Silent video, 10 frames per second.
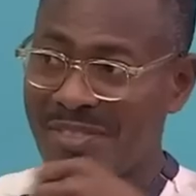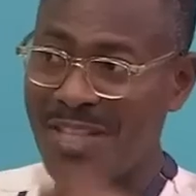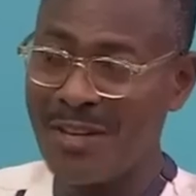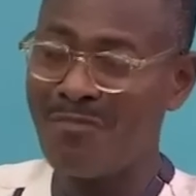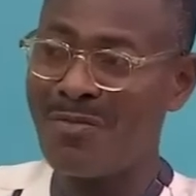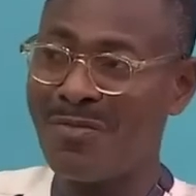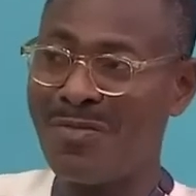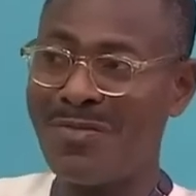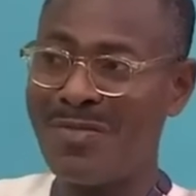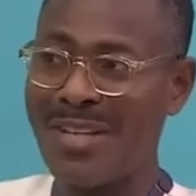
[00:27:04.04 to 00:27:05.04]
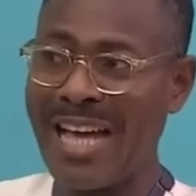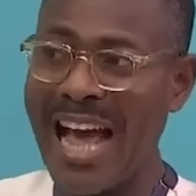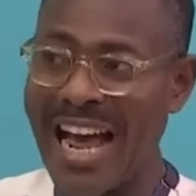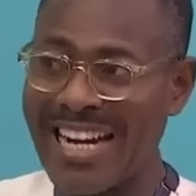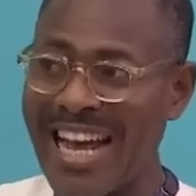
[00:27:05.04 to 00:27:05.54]
the
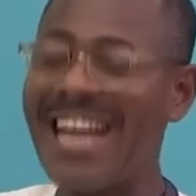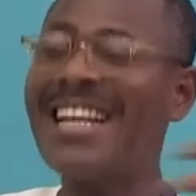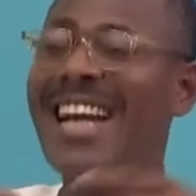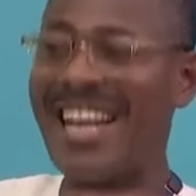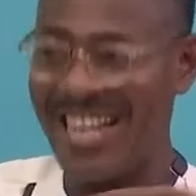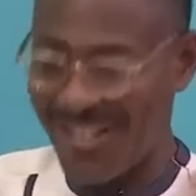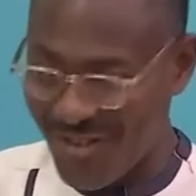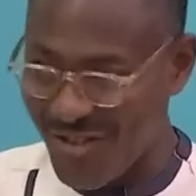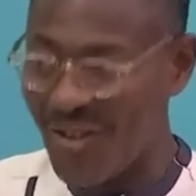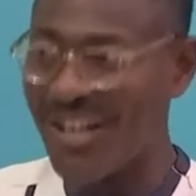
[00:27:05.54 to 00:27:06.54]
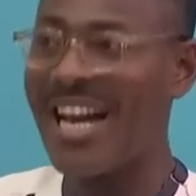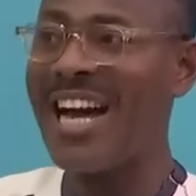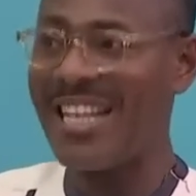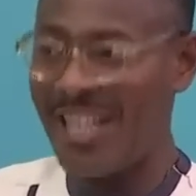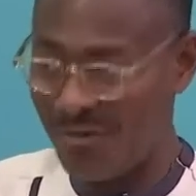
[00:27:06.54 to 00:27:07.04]
harder and the
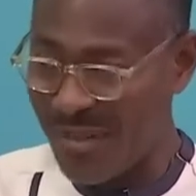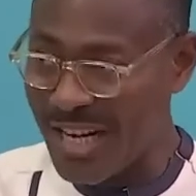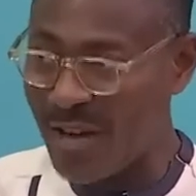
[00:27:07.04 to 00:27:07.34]
stronger it becomes.